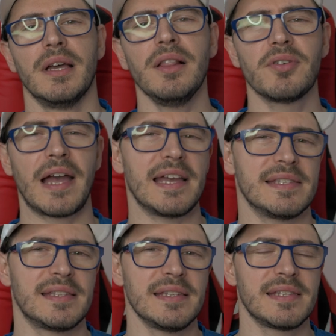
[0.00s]
Hello
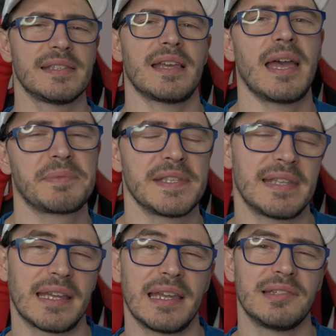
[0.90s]
guys, this is
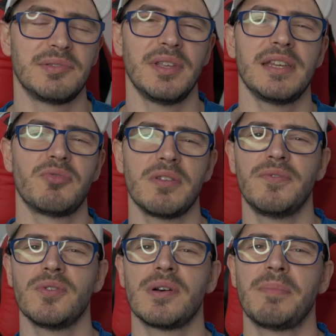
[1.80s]
Tech and today a
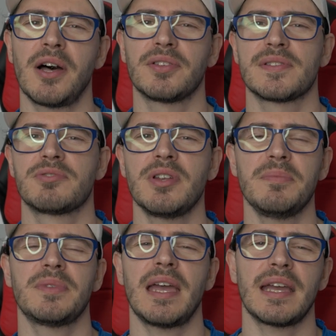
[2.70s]
review about
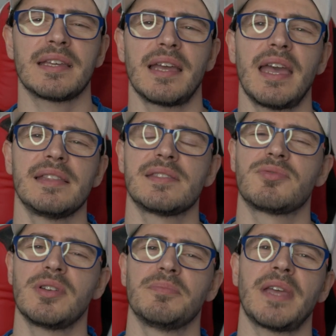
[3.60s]
Stream Deck and
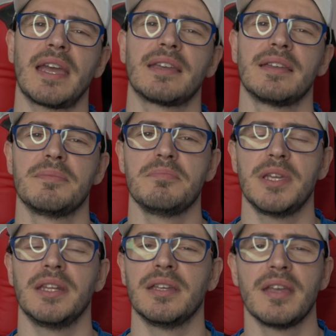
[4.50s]
Stream Deck
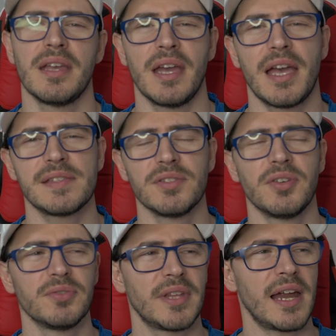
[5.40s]
Mini. As you
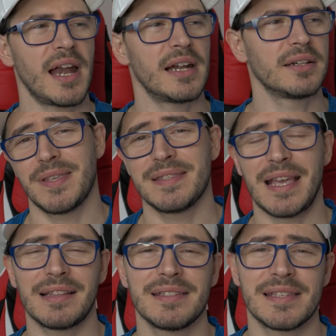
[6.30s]
know, they are
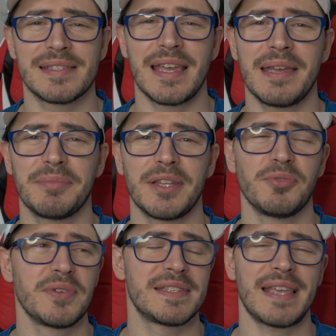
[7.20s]
exactly the same, they
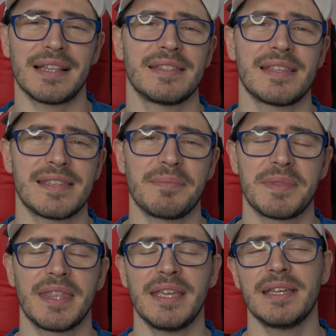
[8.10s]
do exactly the same
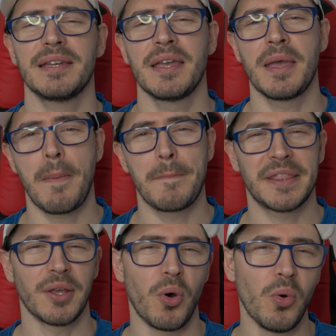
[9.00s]
thing,
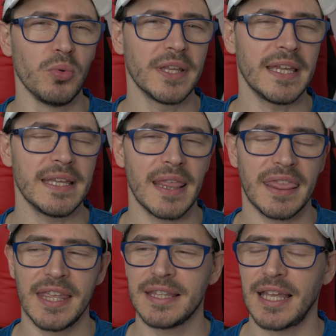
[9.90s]
but the only
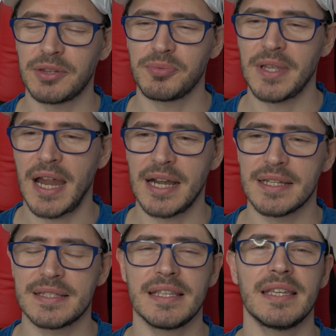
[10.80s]
thing that we are
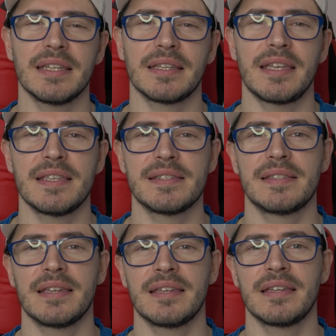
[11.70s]
seeing
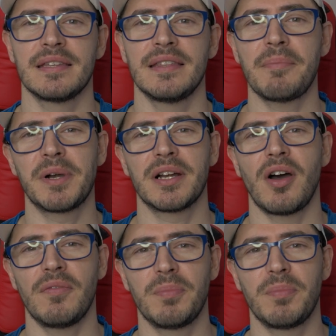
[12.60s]
is the number of